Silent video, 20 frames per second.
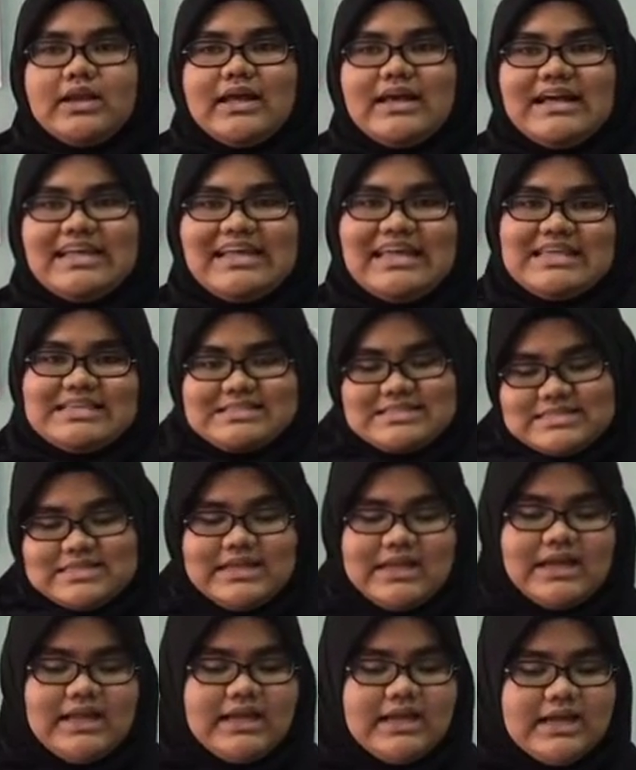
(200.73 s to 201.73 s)
against
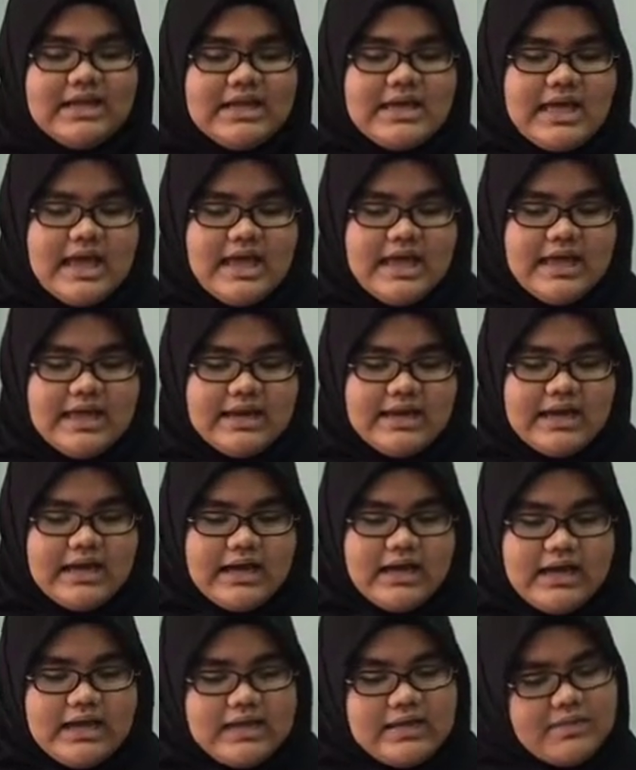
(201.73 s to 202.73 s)
it. And
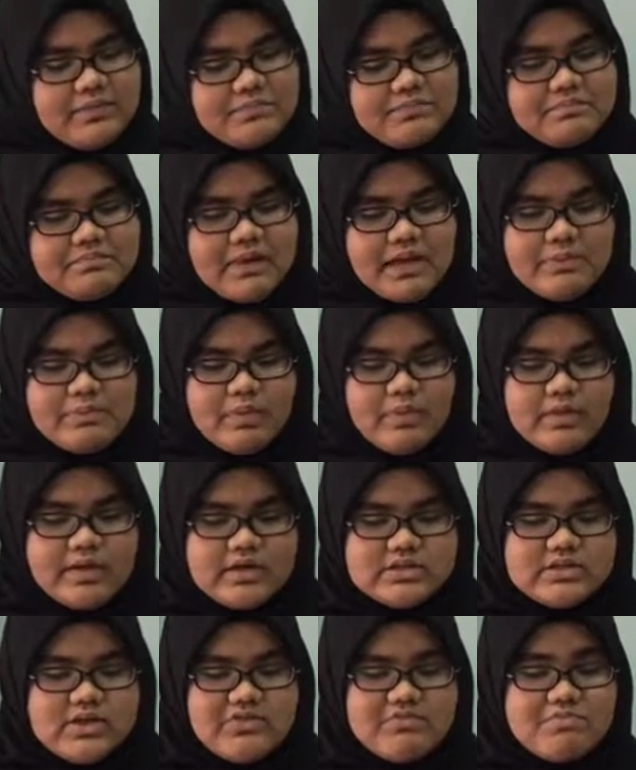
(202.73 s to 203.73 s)
it might be
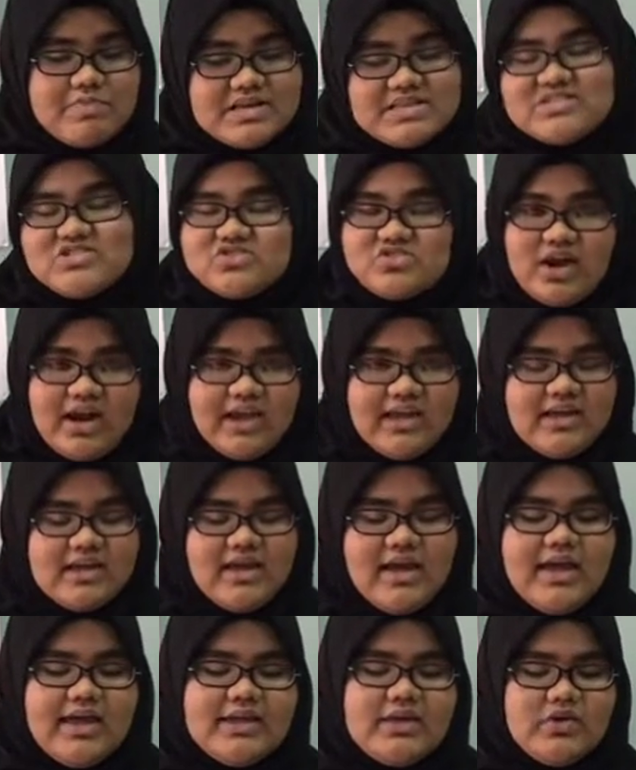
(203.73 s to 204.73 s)
because of bird strike,
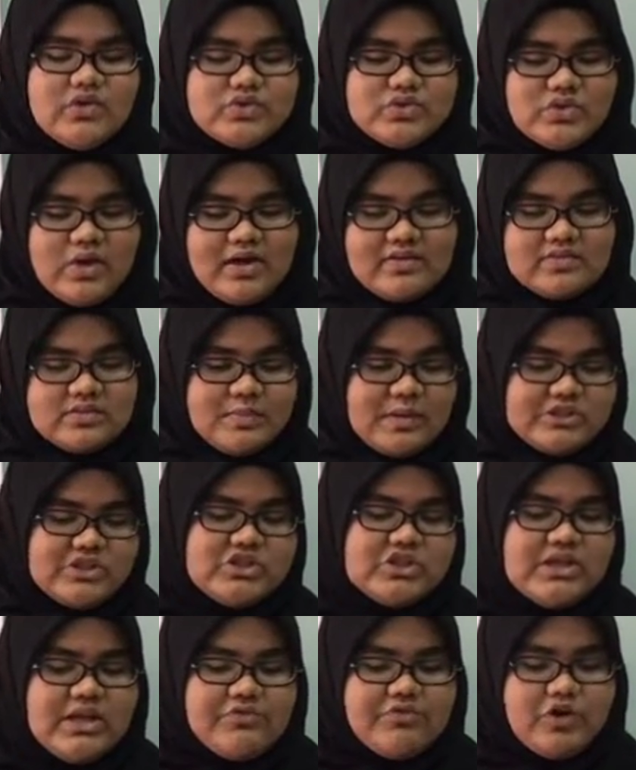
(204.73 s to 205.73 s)
and you also have
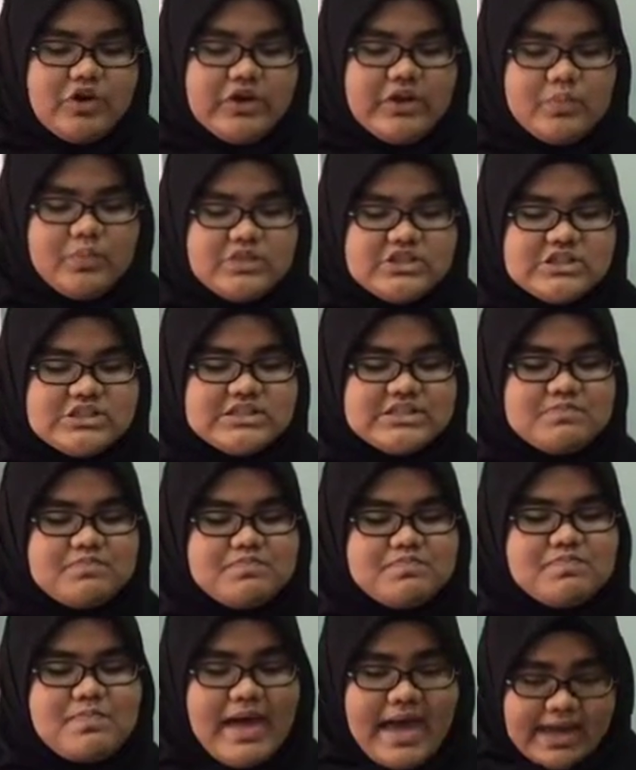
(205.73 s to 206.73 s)
special name for it, which is
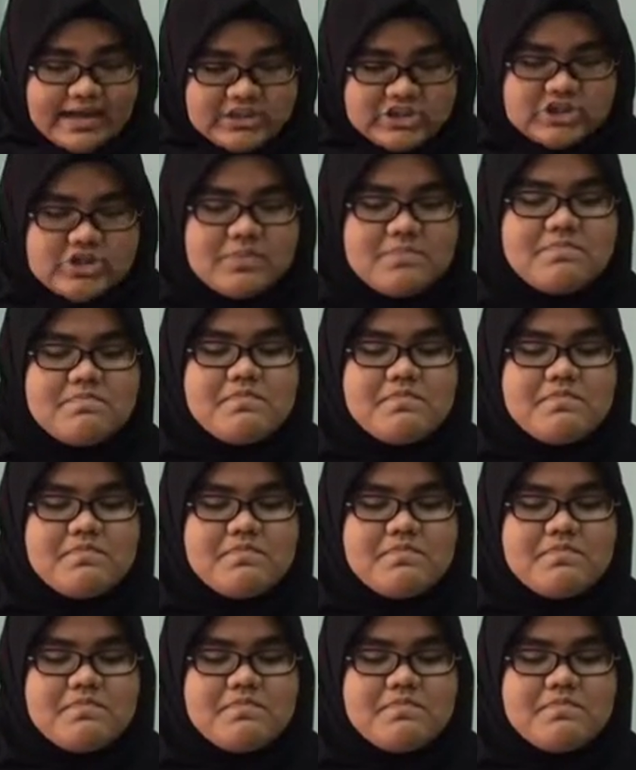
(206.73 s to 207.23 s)
BASH